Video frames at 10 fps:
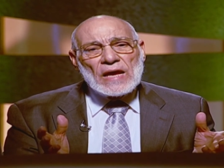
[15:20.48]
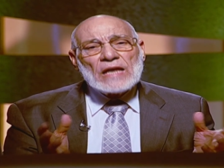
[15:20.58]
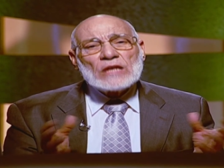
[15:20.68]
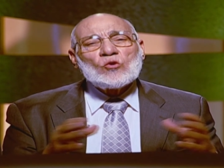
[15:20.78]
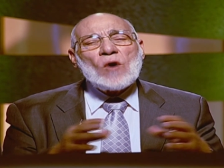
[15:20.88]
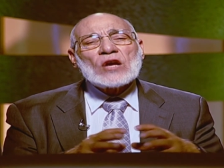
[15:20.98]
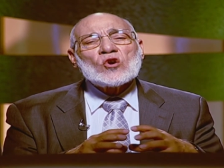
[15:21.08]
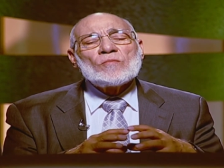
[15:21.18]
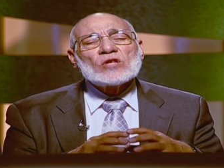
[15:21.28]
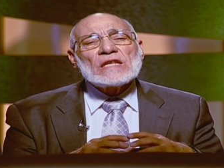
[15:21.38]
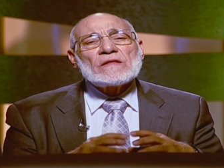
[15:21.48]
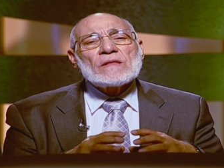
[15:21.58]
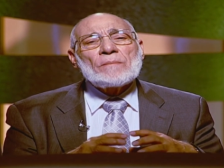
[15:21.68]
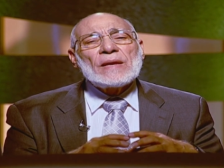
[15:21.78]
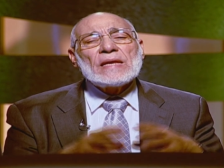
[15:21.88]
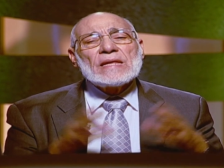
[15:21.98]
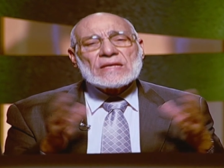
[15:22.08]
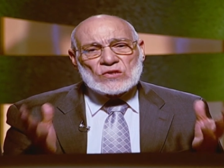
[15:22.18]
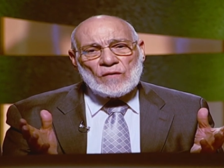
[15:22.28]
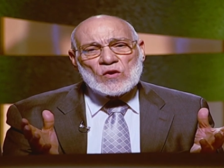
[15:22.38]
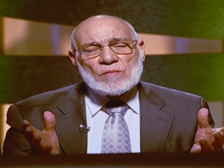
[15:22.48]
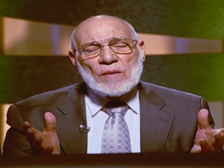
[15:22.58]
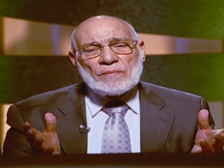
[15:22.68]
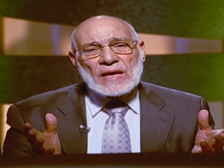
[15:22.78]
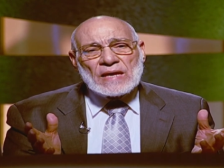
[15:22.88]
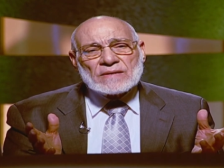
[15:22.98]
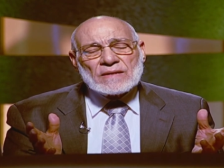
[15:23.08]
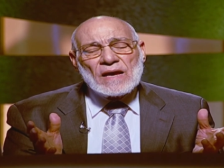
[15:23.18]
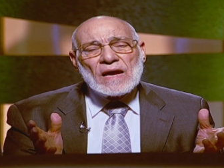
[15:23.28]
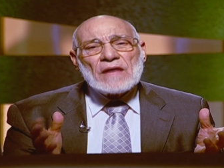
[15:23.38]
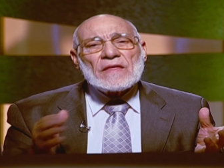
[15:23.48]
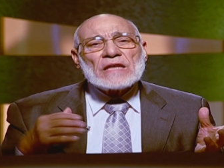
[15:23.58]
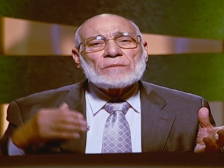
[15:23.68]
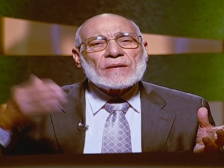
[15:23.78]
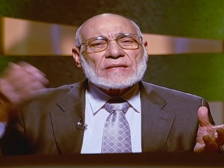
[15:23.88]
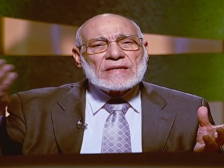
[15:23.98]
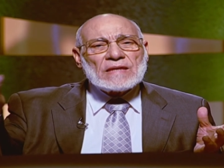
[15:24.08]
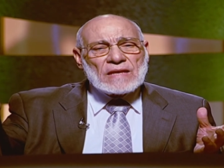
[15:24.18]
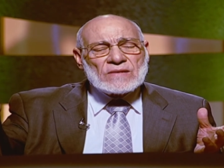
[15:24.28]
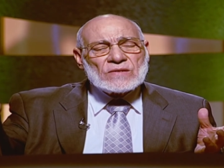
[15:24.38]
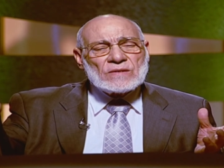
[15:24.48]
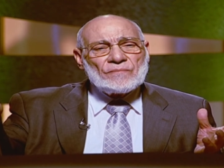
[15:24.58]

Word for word: to accommodate the billions of human beings that preceded us,